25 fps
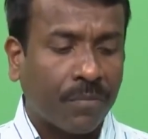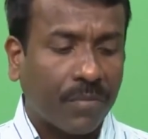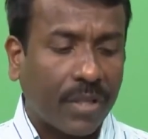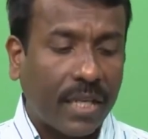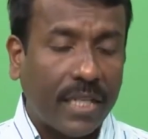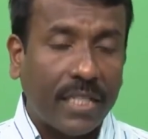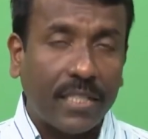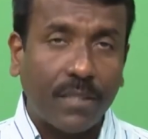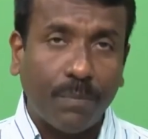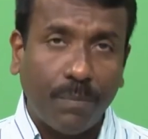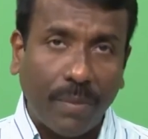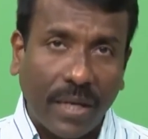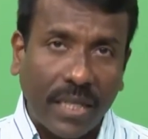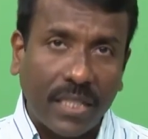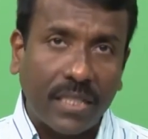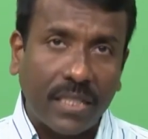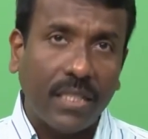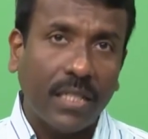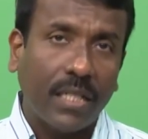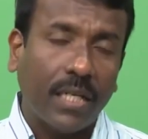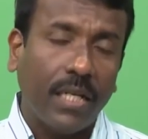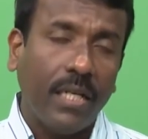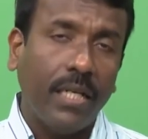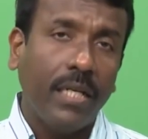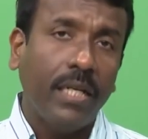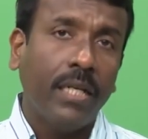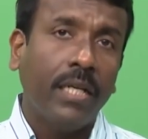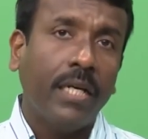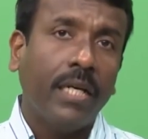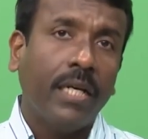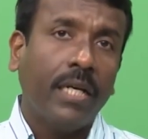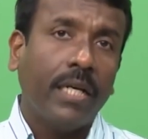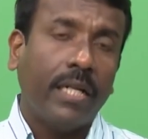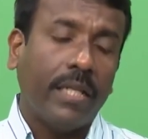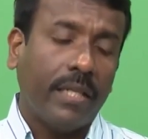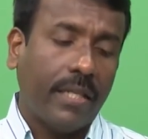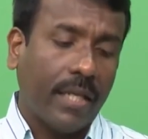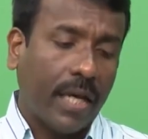is basically
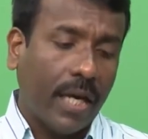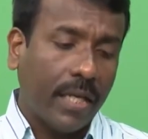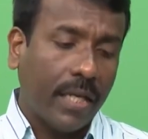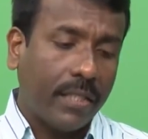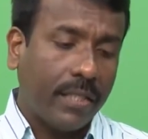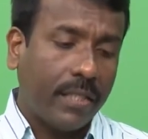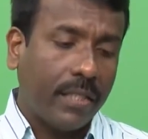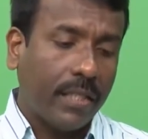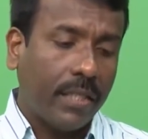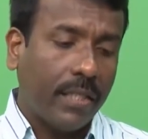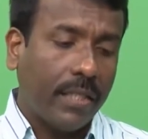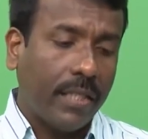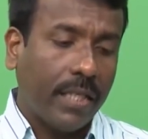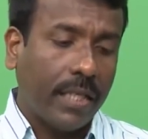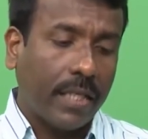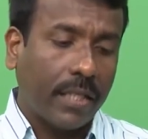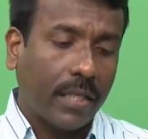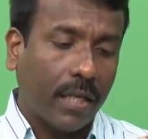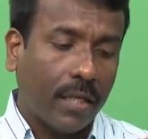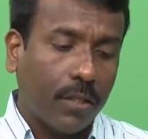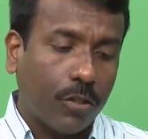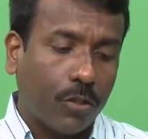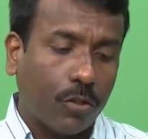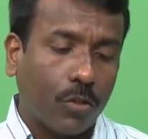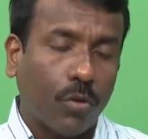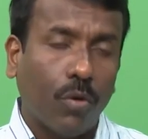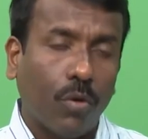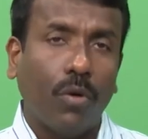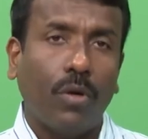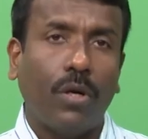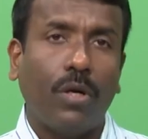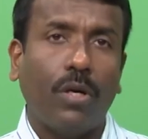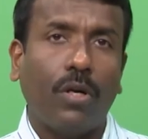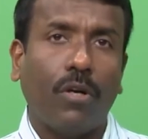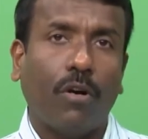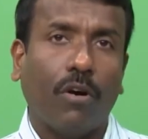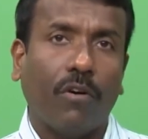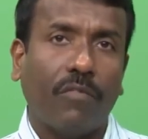that the
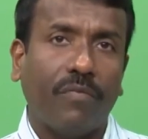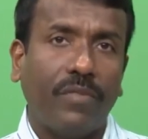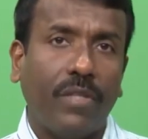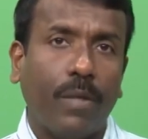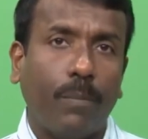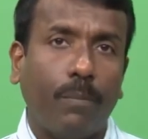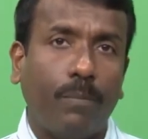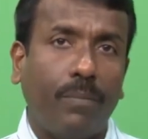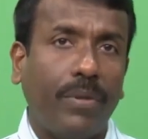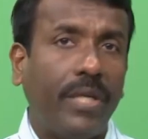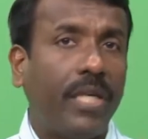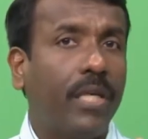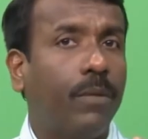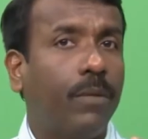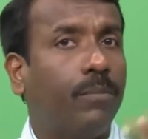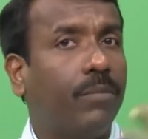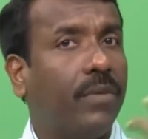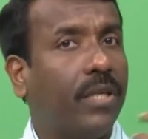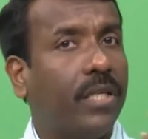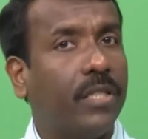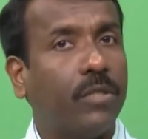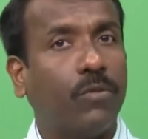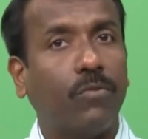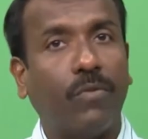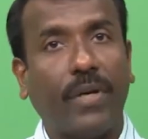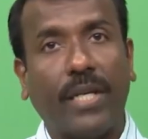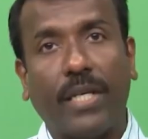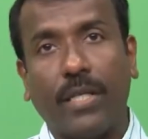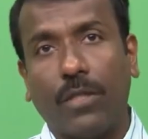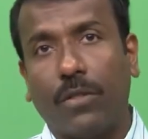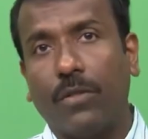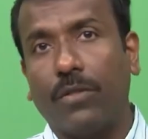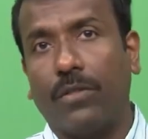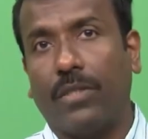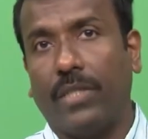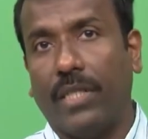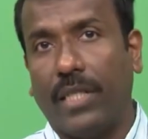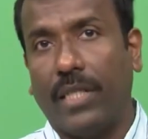control of the beam is very
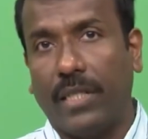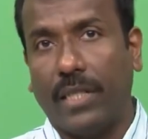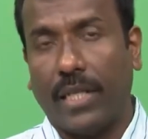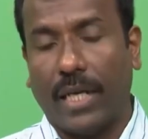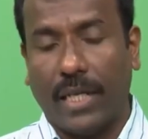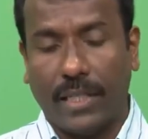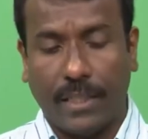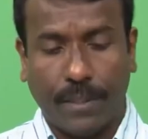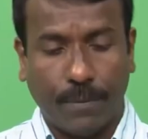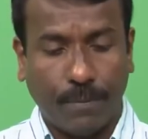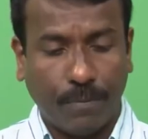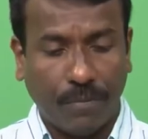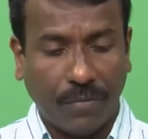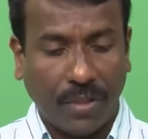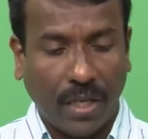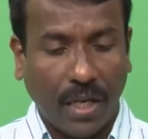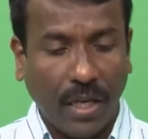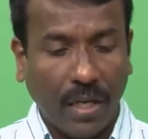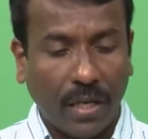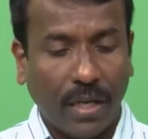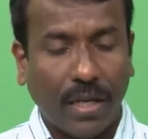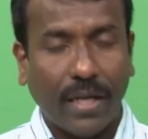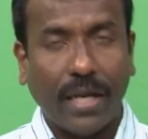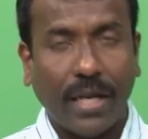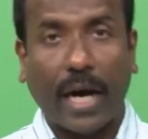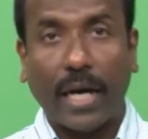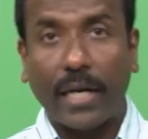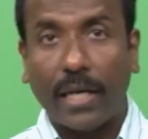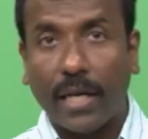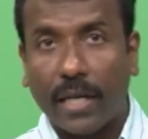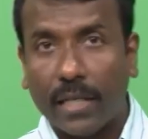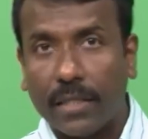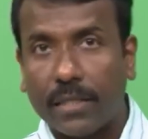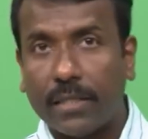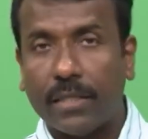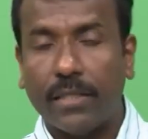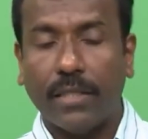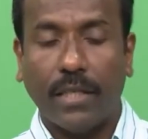good in that yeah
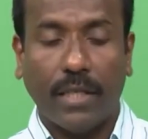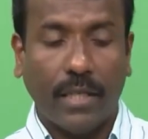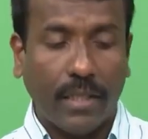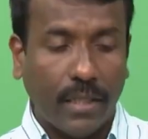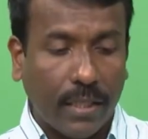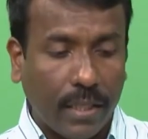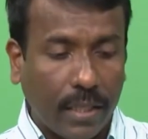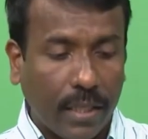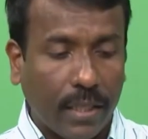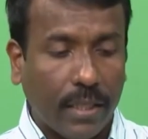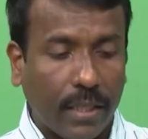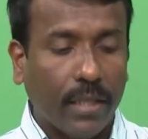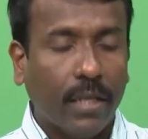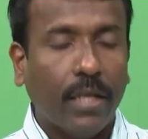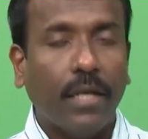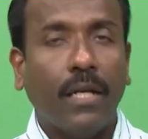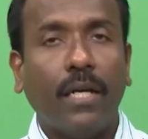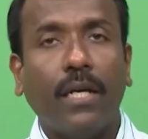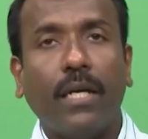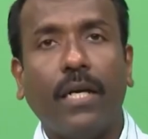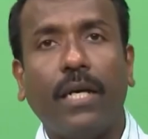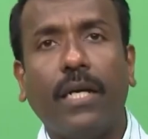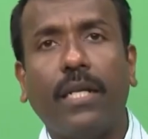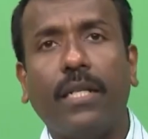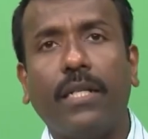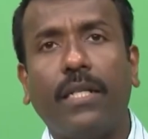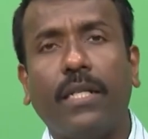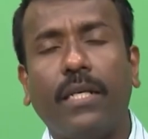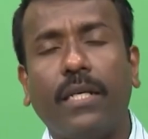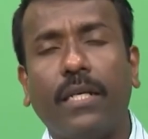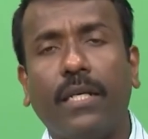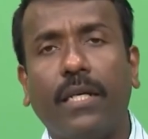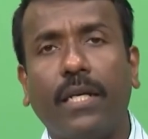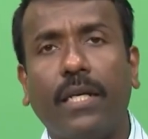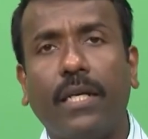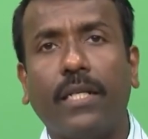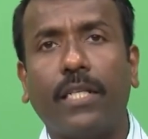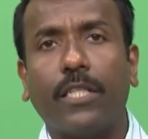unless in the in
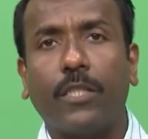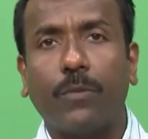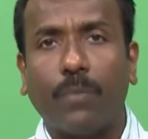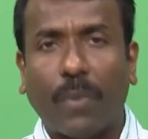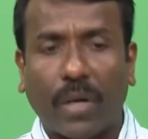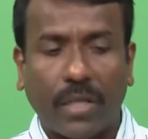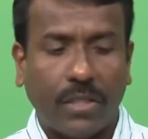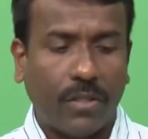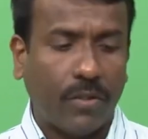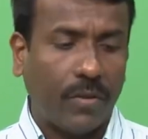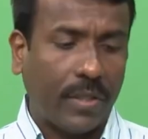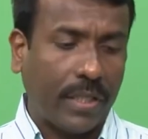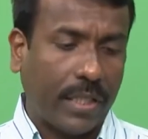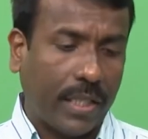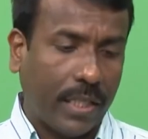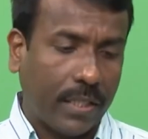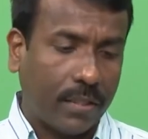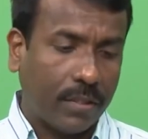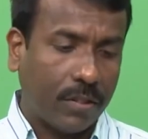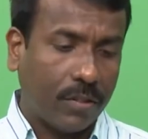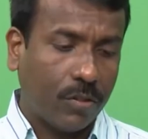the in the sputtering case.